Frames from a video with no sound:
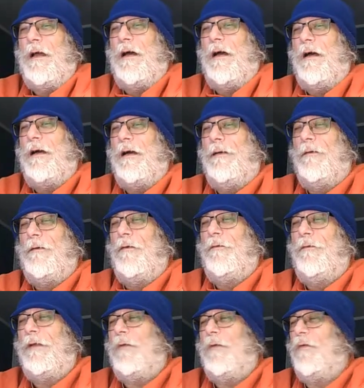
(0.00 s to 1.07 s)
Uh,
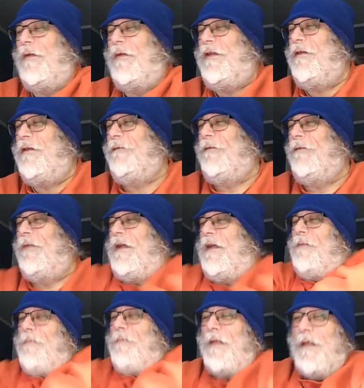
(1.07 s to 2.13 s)
hopefully we'll hear from
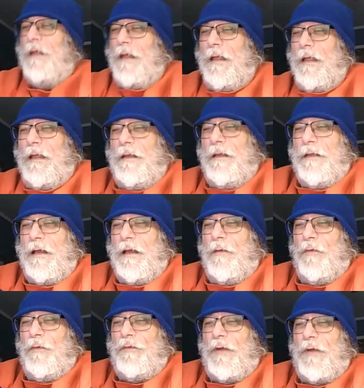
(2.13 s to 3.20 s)
them and uh,
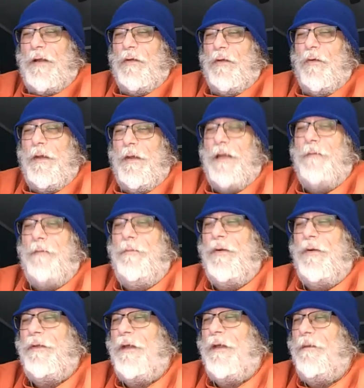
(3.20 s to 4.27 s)
we'll try to go ahead and
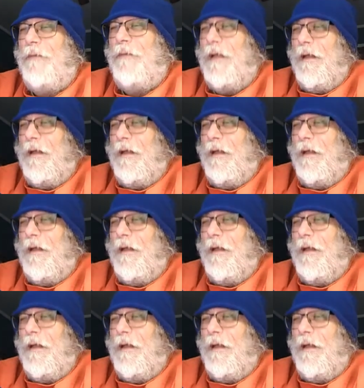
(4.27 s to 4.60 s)
book them.